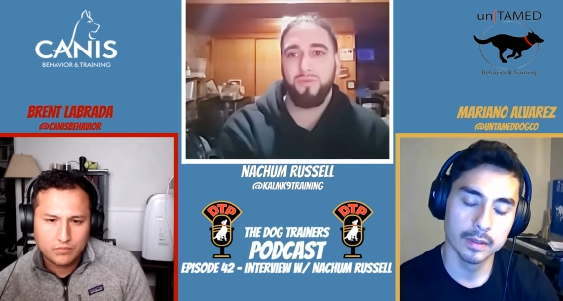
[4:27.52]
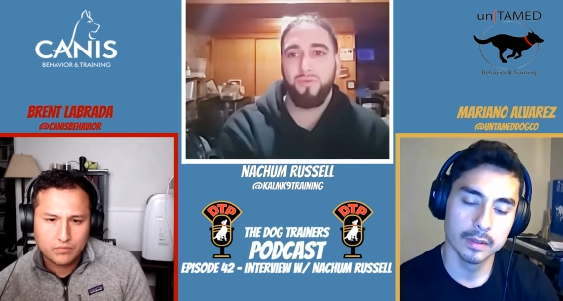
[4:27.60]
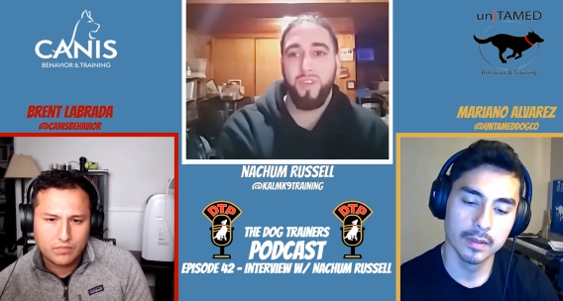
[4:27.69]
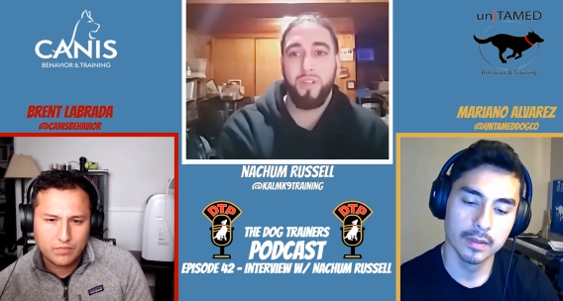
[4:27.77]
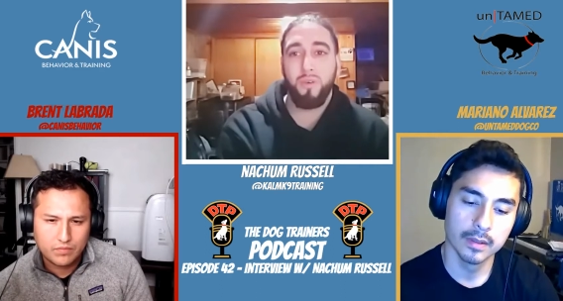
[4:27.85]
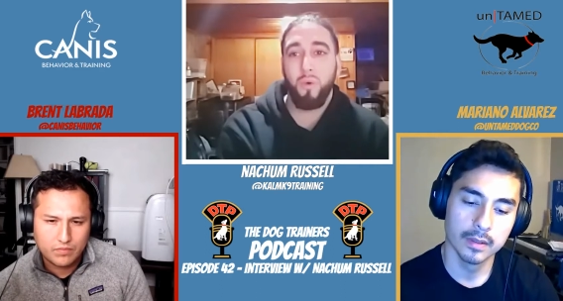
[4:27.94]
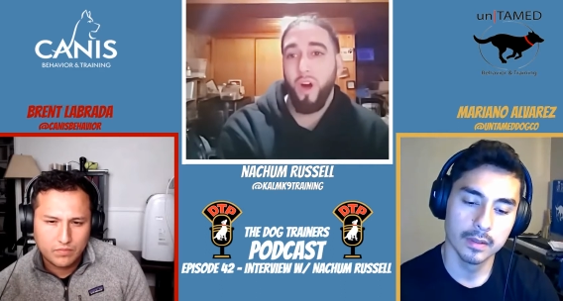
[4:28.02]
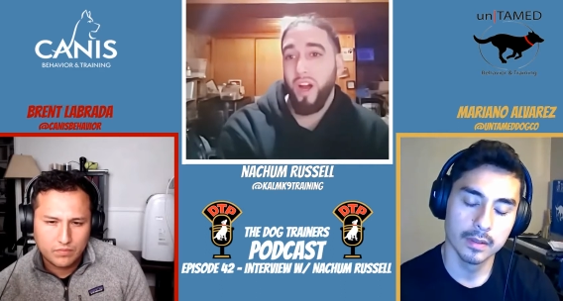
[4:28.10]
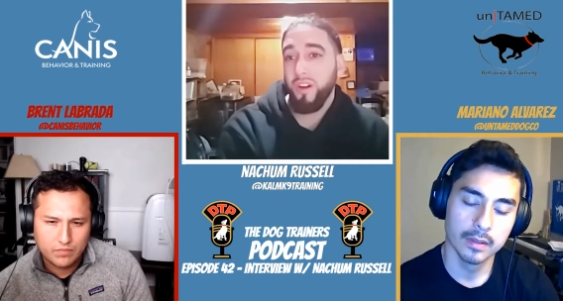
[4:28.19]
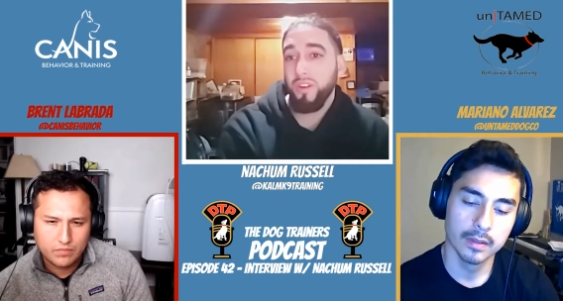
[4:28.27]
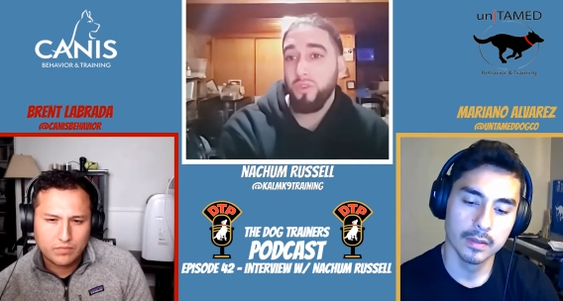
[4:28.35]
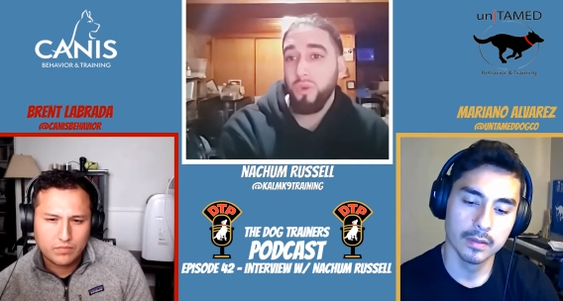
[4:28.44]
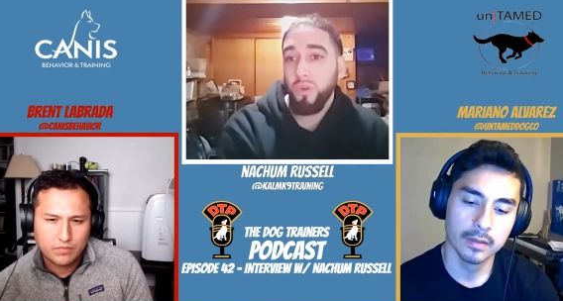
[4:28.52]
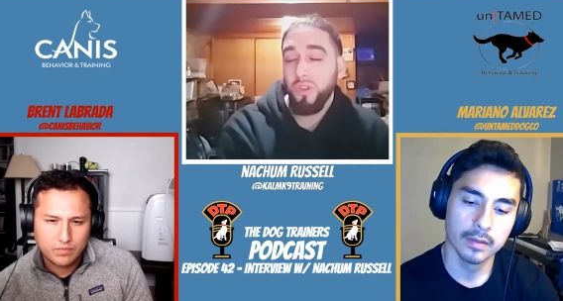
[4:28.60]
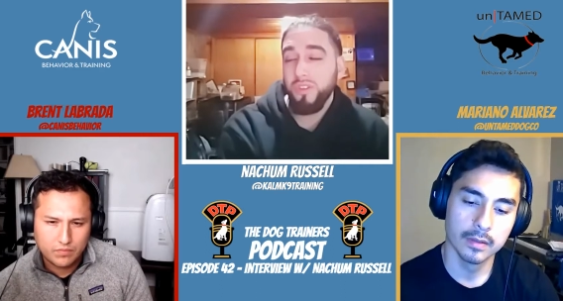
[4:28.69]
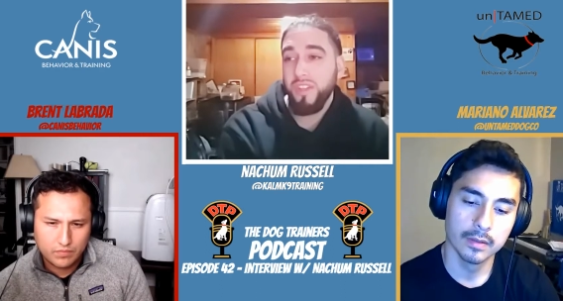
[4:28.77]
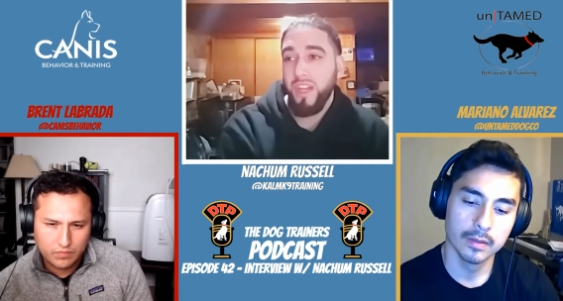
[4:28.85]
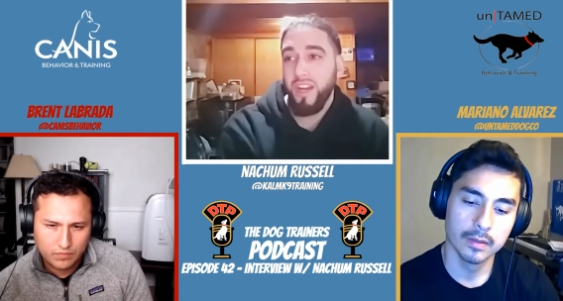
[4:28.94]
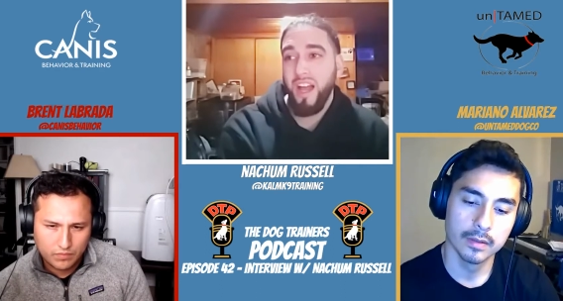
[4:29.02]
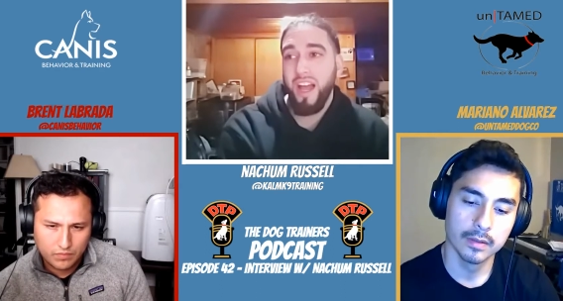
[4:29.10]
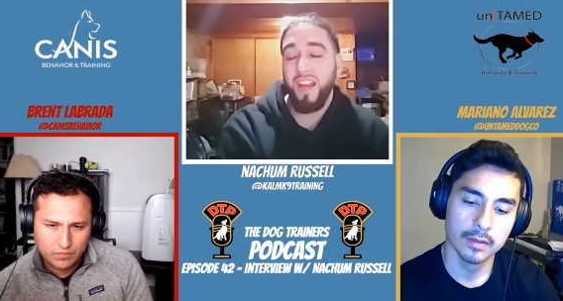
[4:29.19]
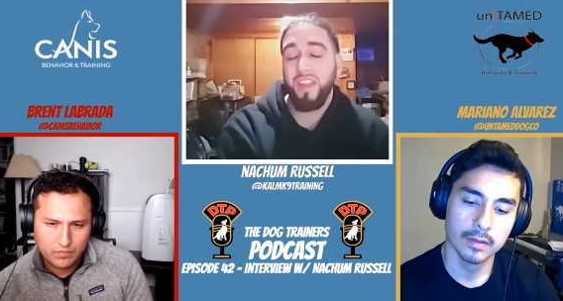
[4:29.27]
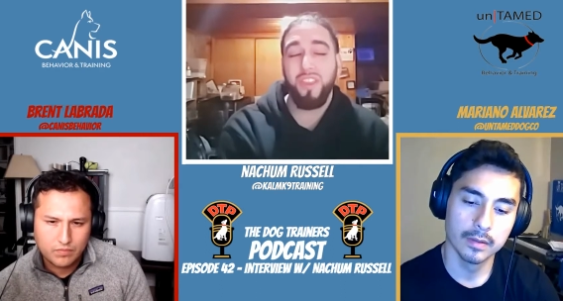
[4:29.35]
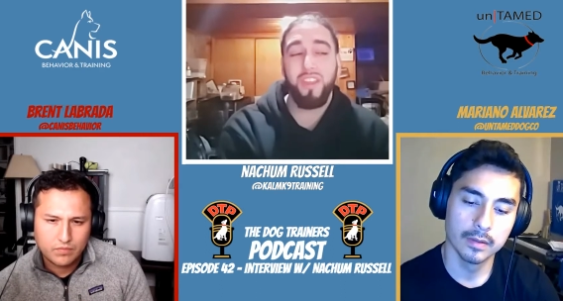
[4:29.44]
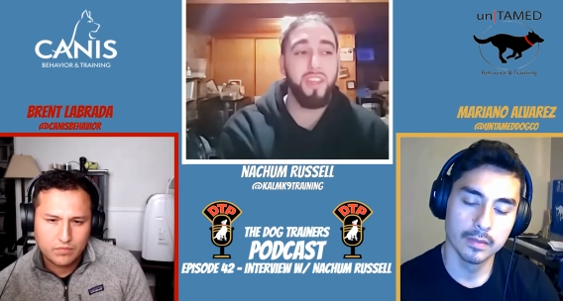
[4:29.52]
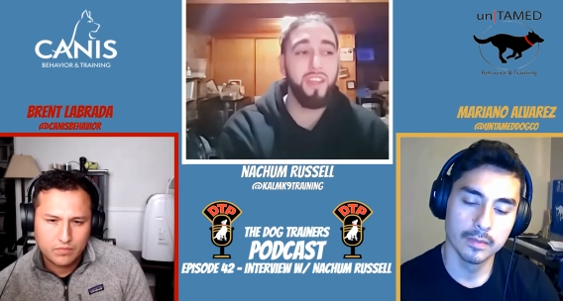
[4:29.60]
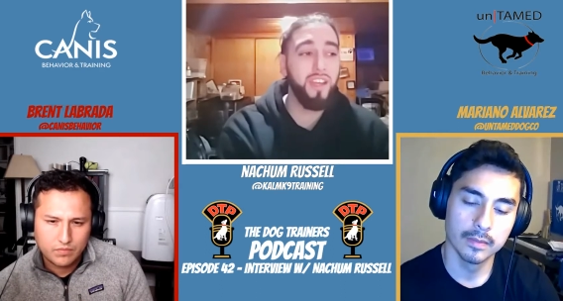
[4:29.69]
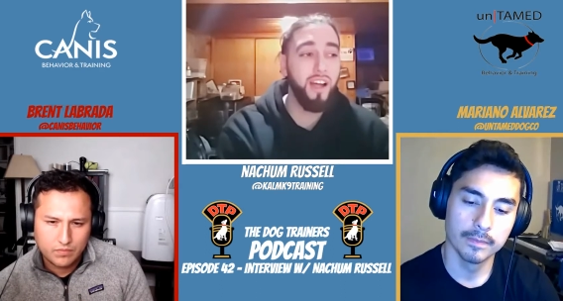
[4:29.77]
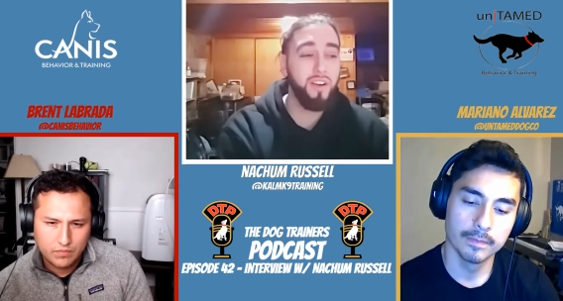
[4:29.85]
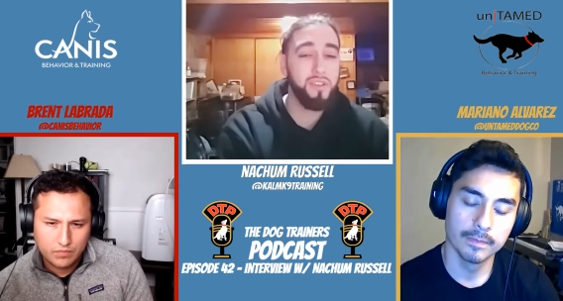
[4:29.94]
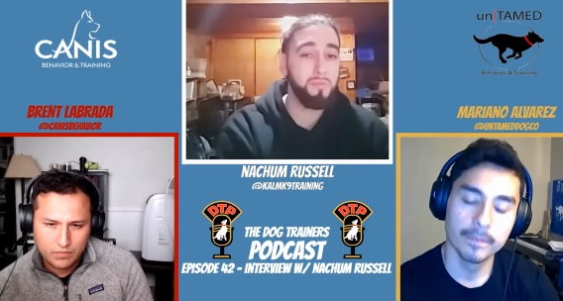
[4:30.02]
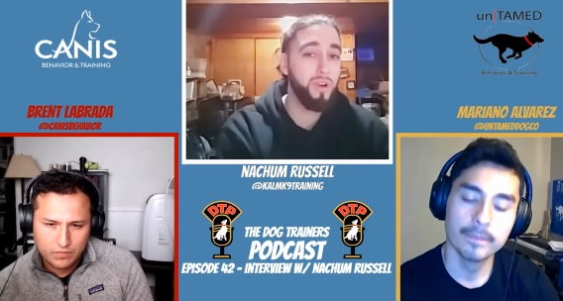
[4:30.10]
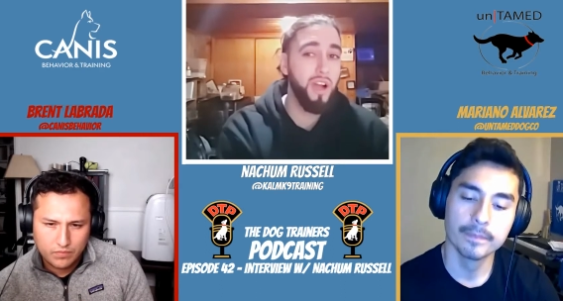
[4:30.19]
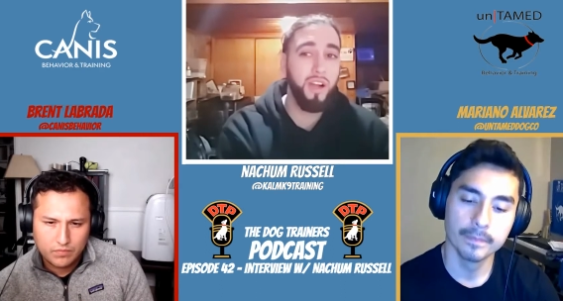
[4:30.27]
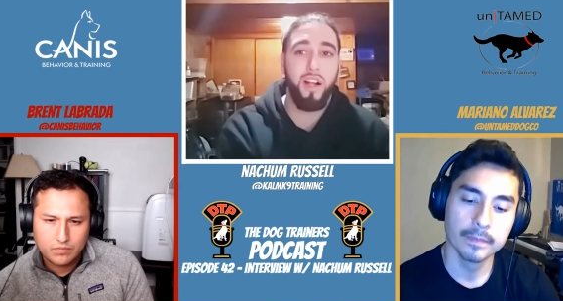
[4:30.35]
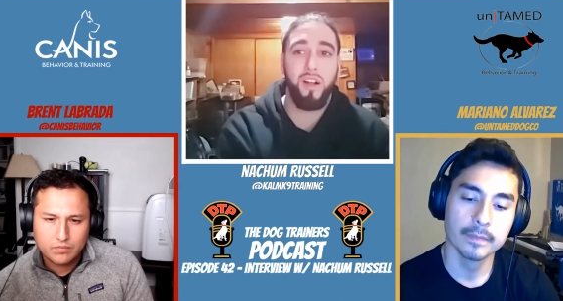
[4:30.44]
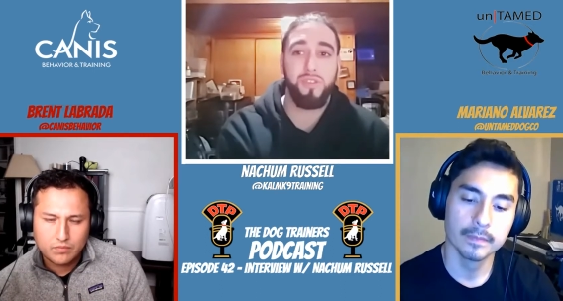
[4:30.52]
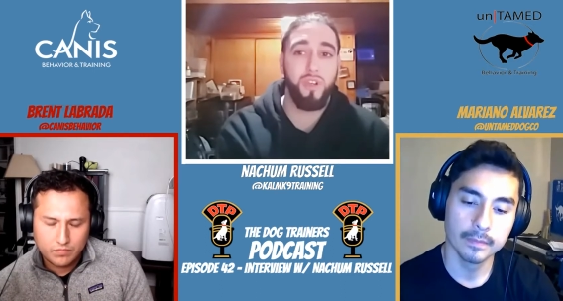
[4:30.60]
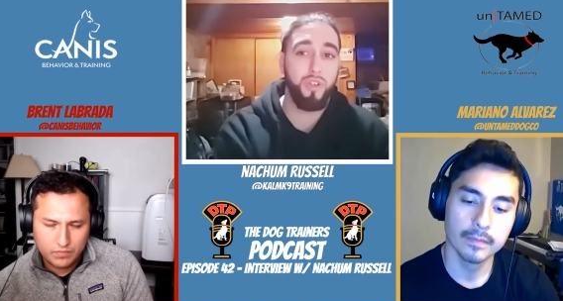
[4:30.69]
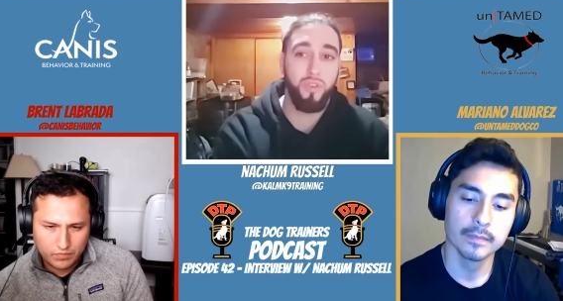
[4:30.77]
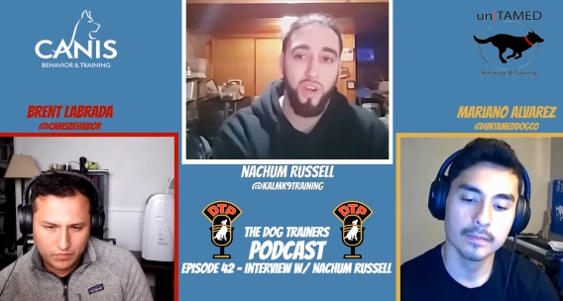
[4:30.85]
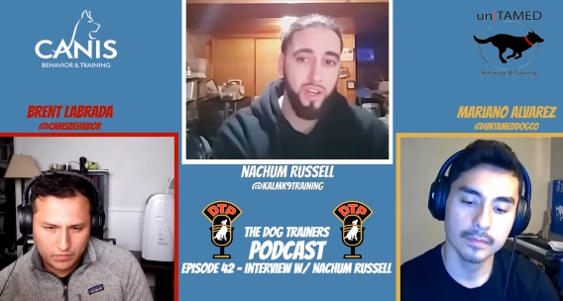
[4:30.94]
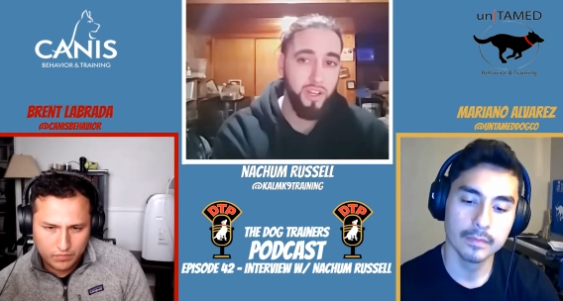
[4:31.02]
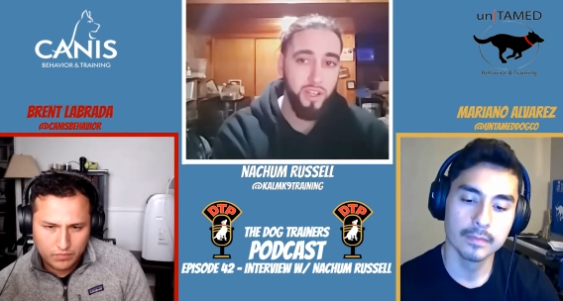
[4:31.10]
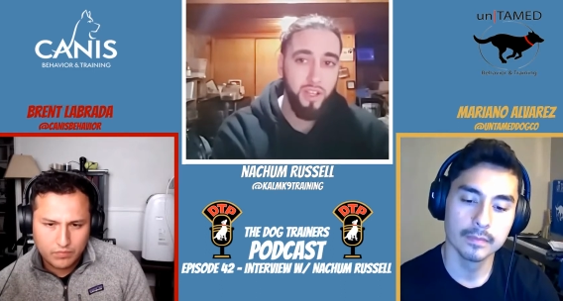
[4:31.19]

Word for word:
Speaker 1: require tools, and I, and I think e-collars and prong collars are great.